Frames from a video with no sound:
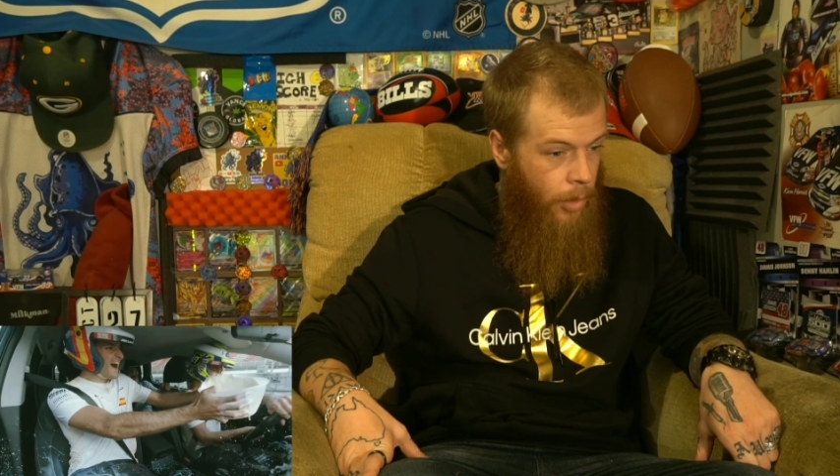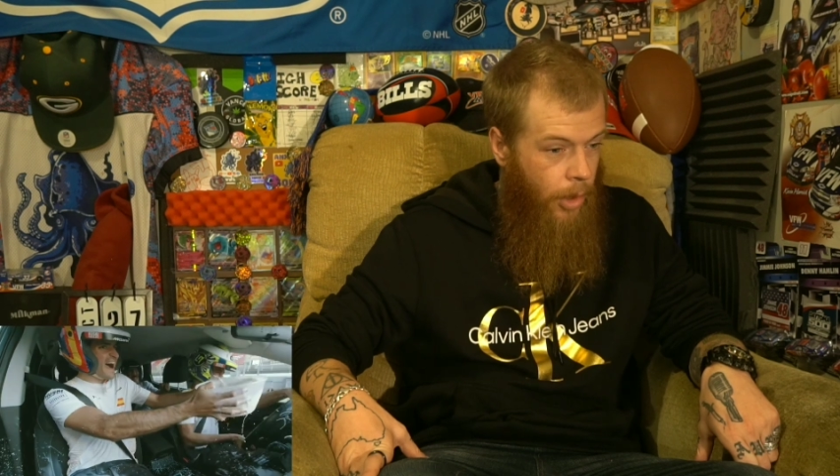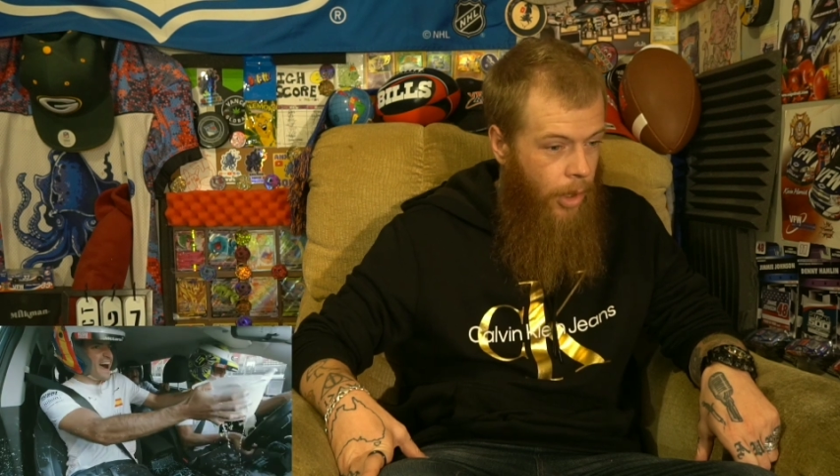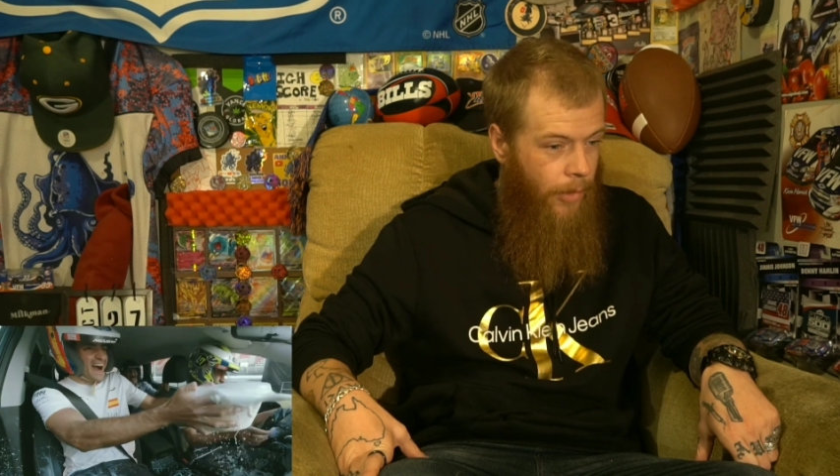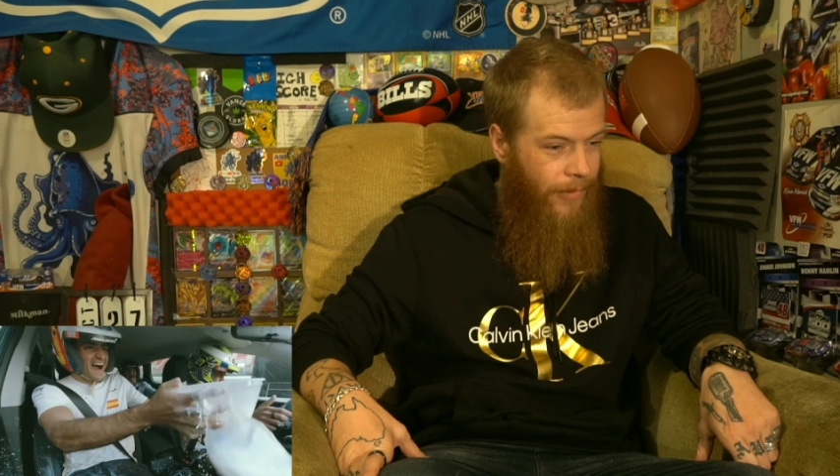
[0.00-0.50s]

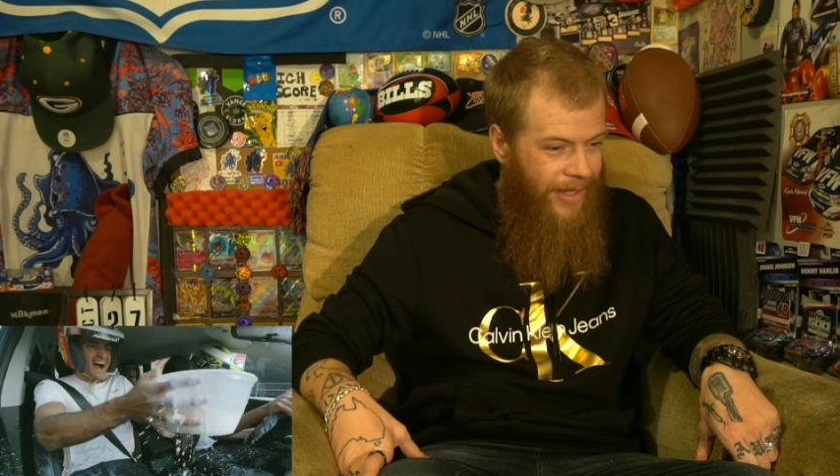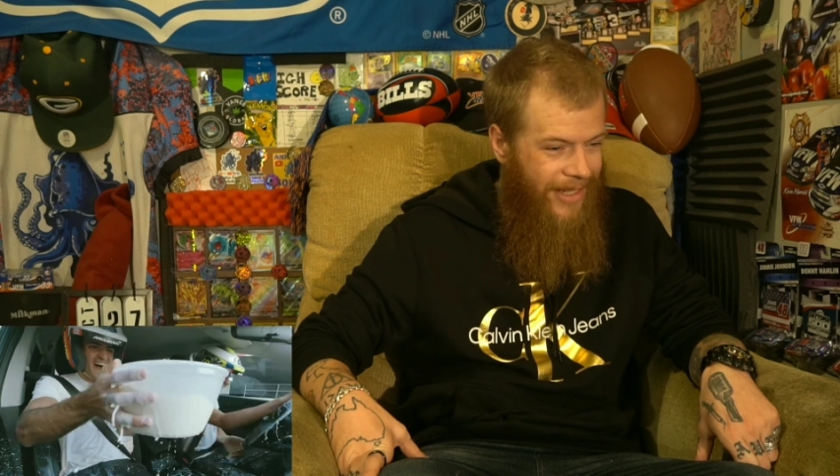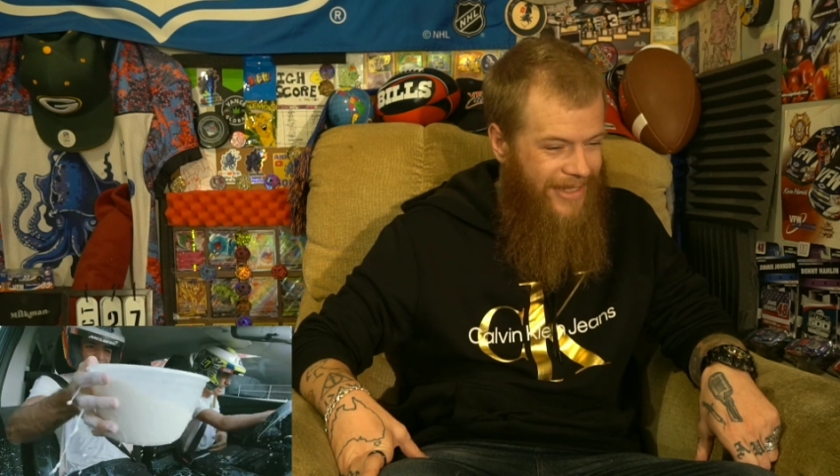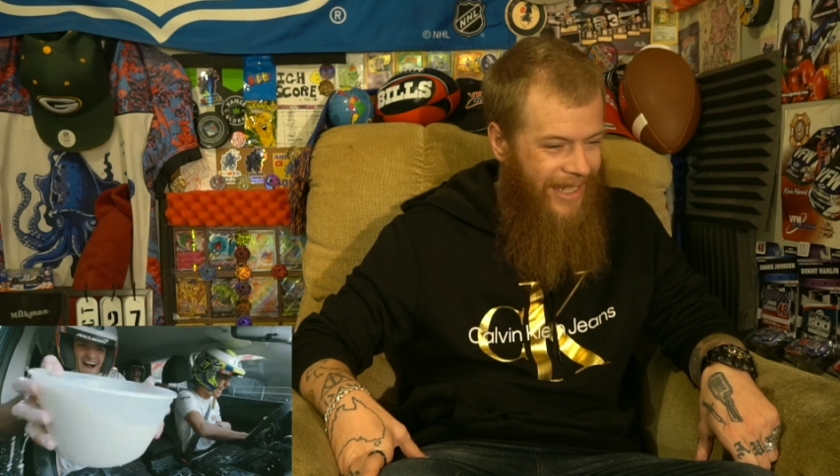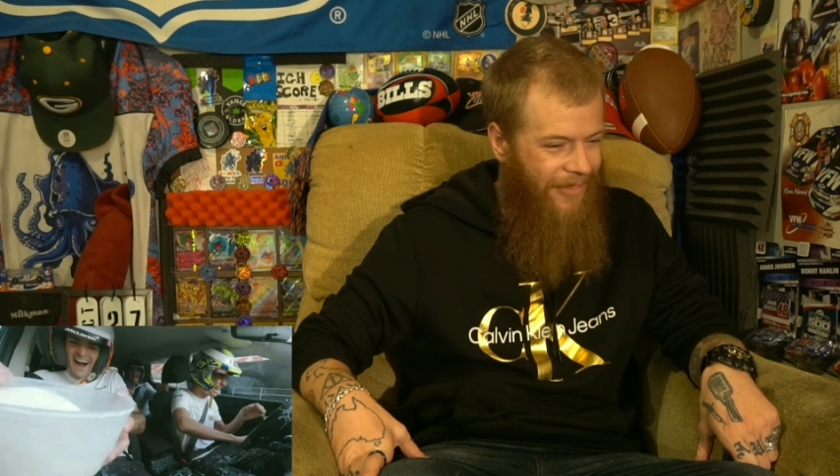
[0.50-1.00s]
Oh,
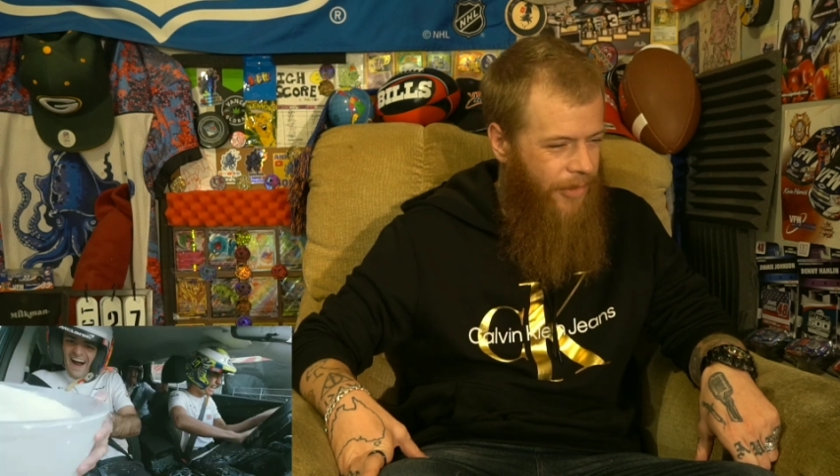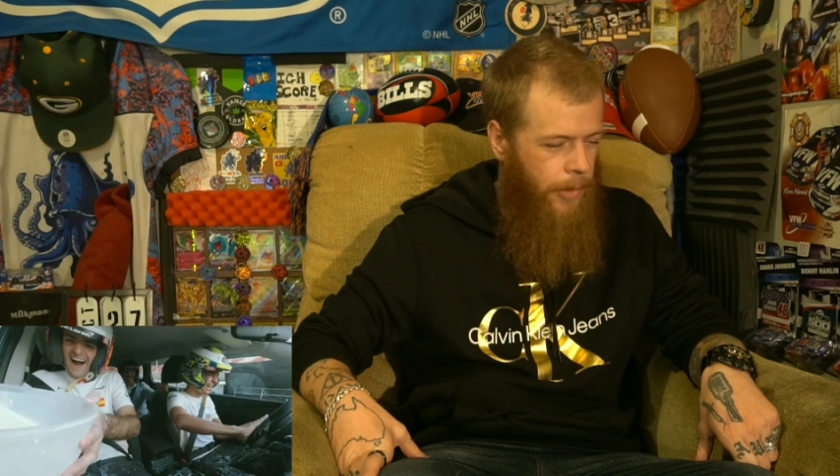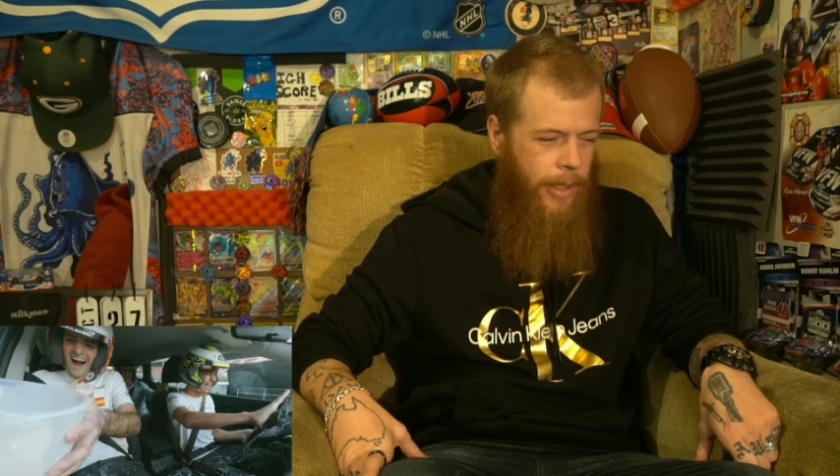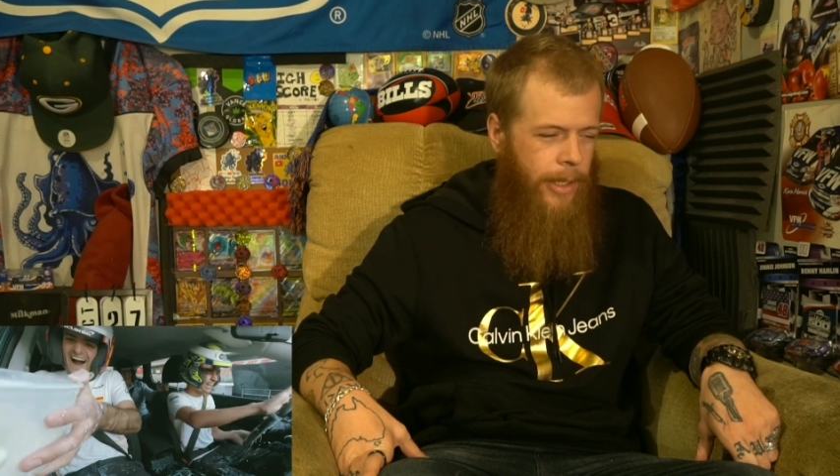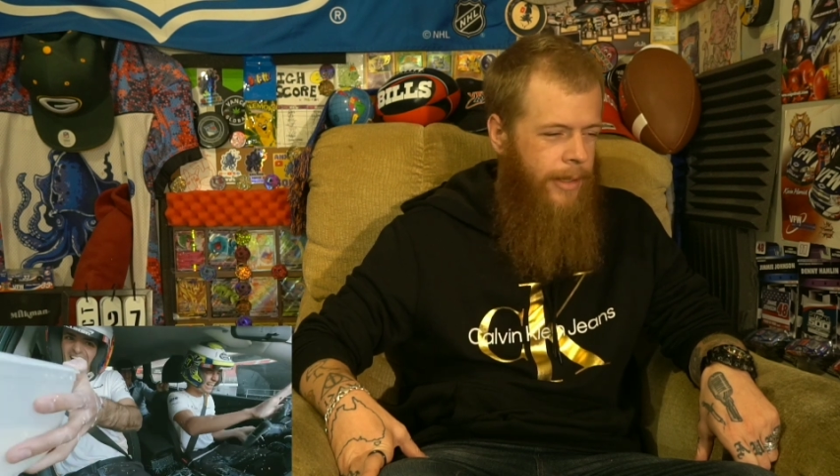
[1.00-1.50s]
it's
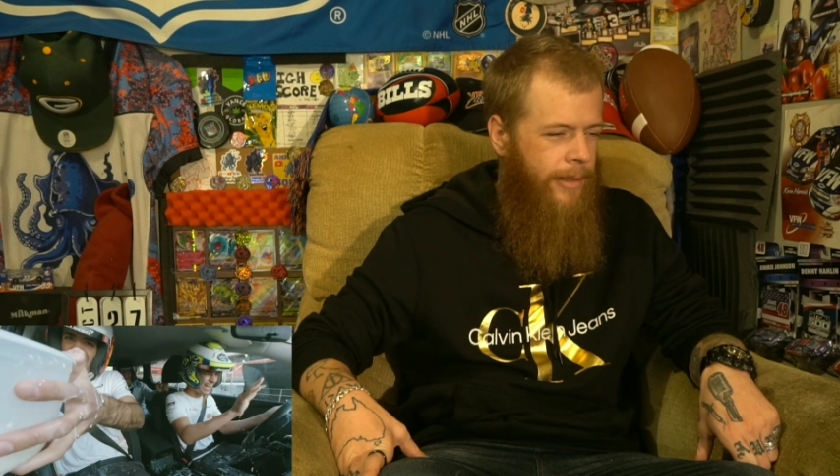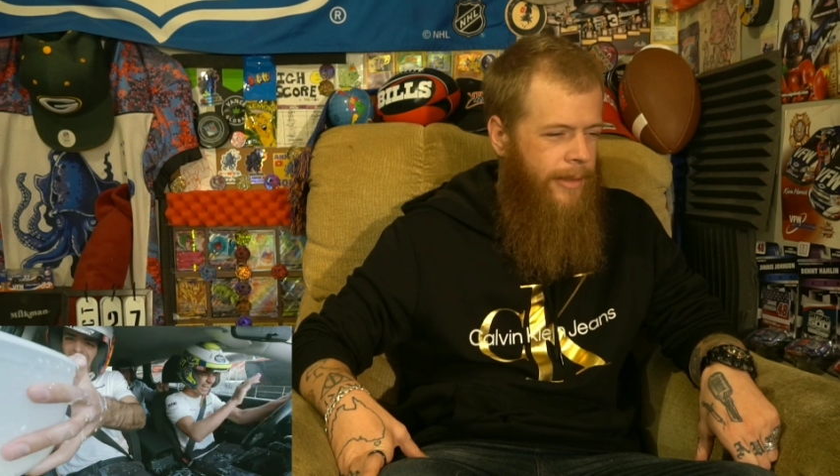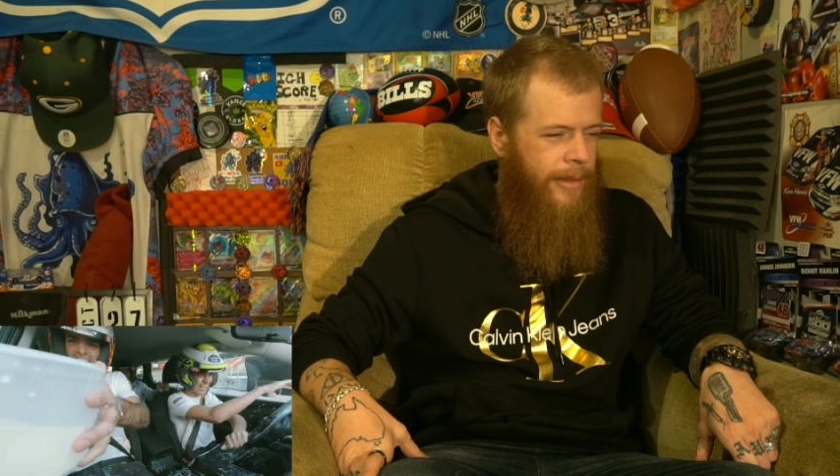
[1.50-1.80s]
everywhere.